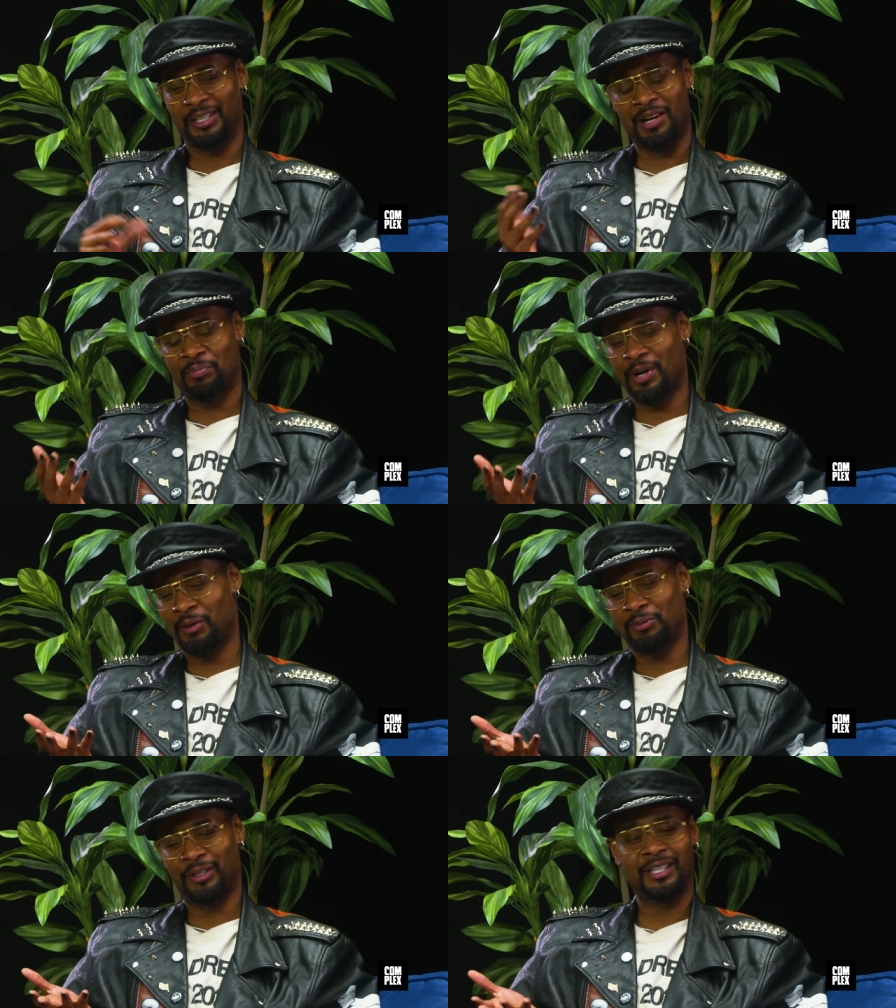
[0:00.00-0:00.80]
But then I
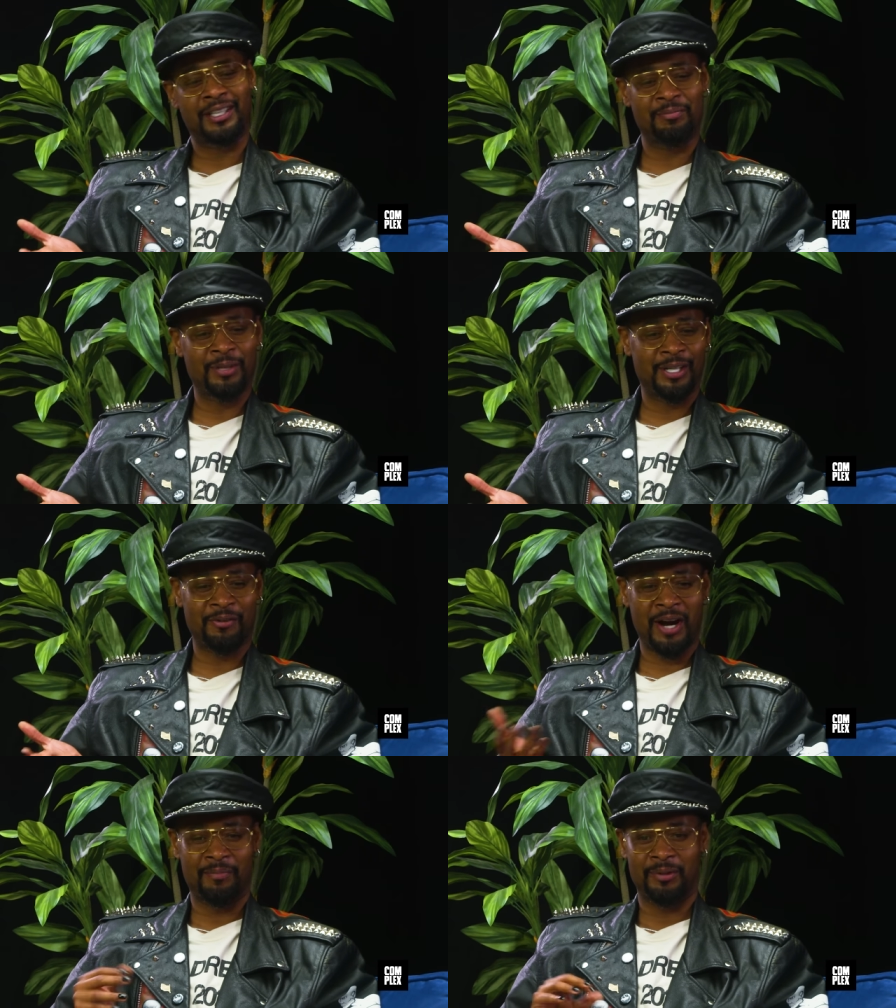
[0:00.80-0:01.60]
probably wouldn't end up
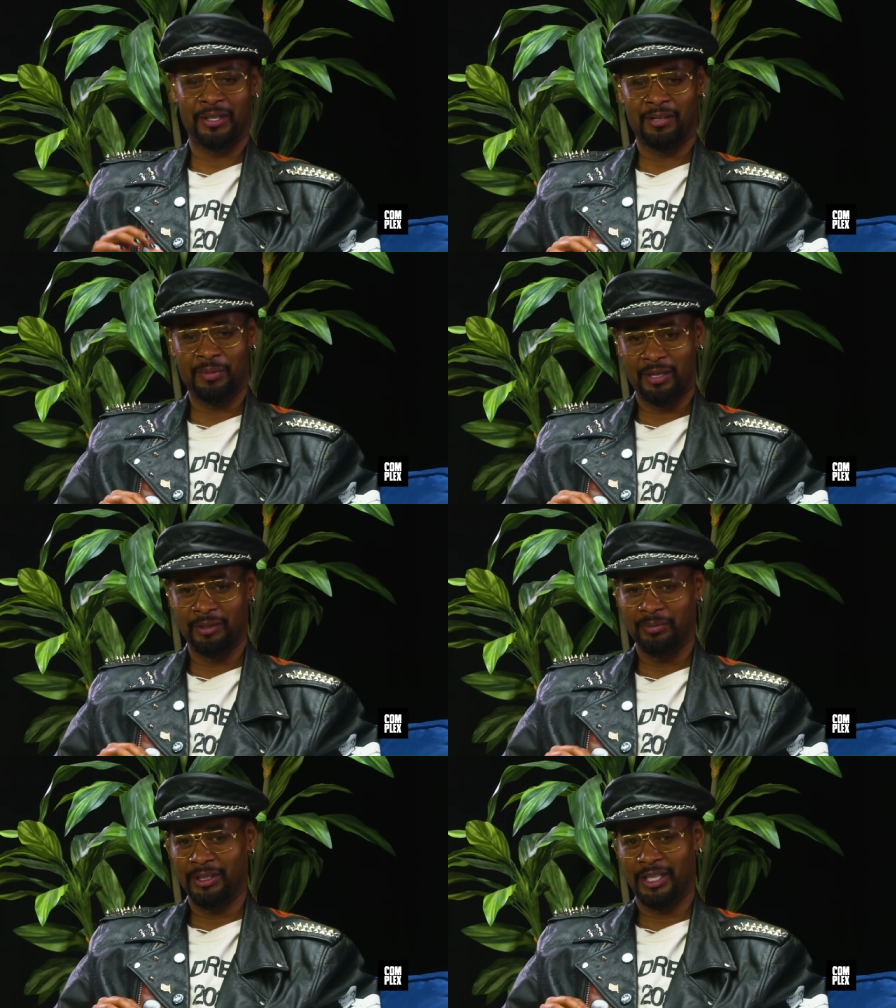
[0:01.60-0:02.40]
being a rapper. I'd
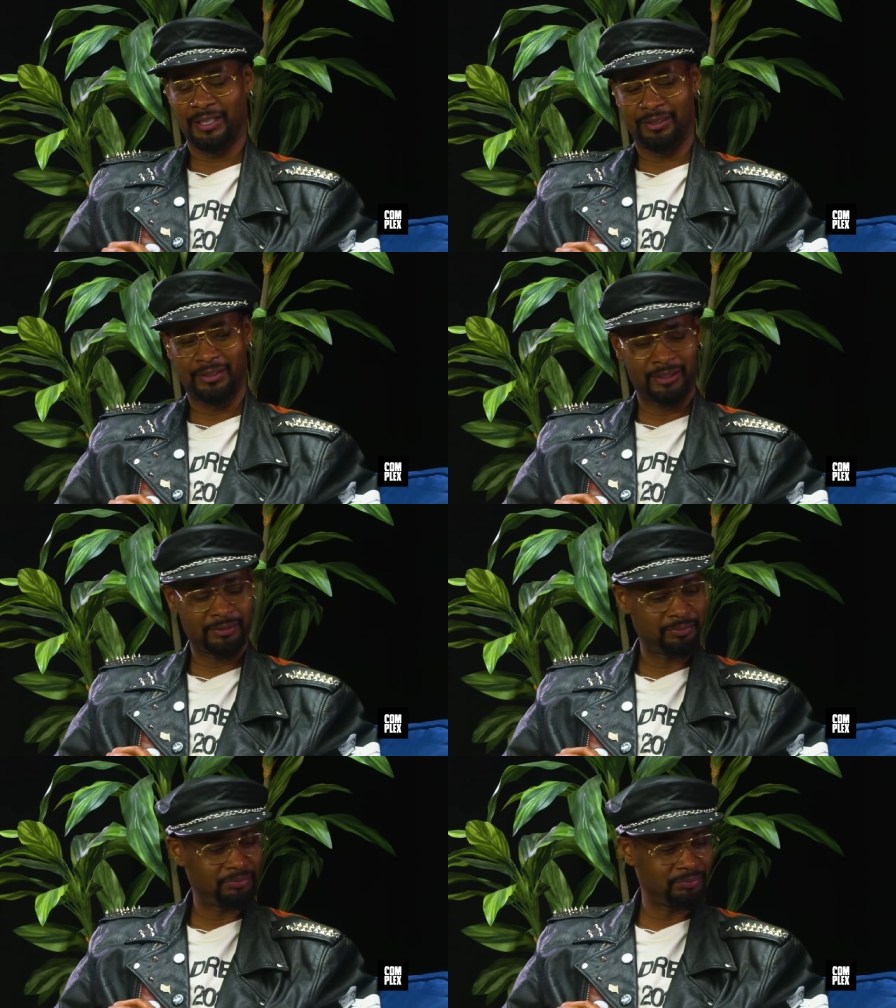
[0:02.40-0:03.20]
probably be like, you
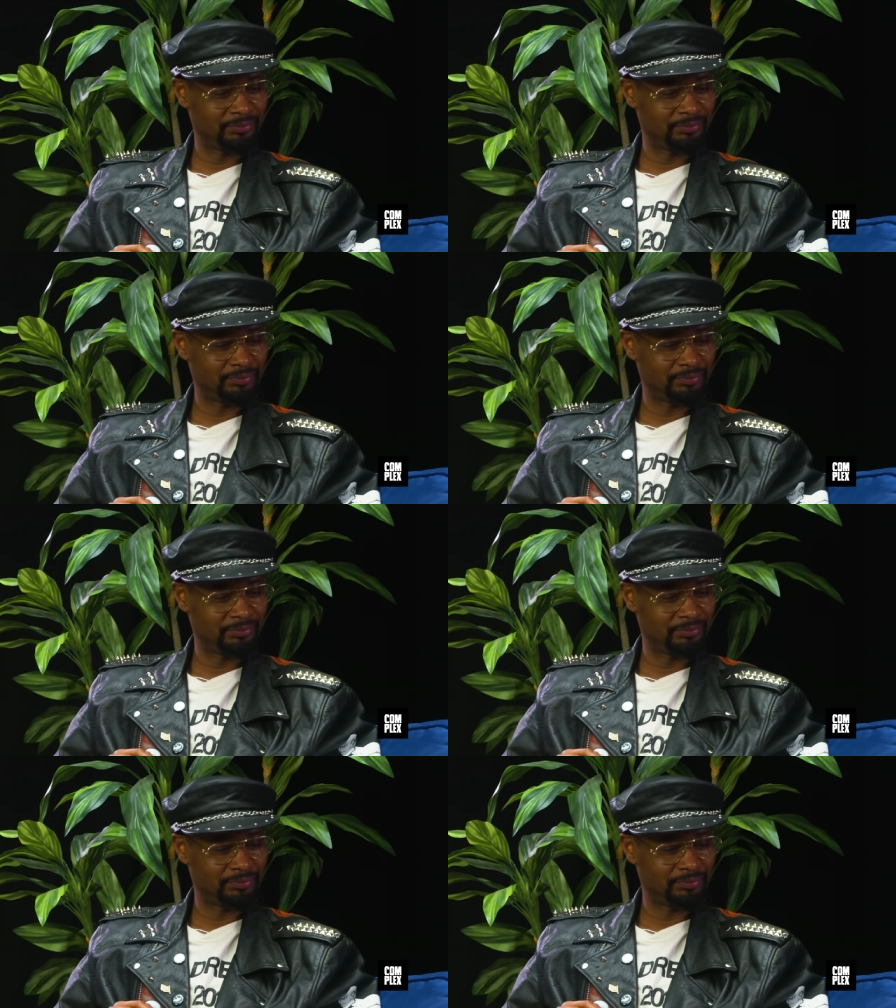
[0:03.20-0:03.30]
know,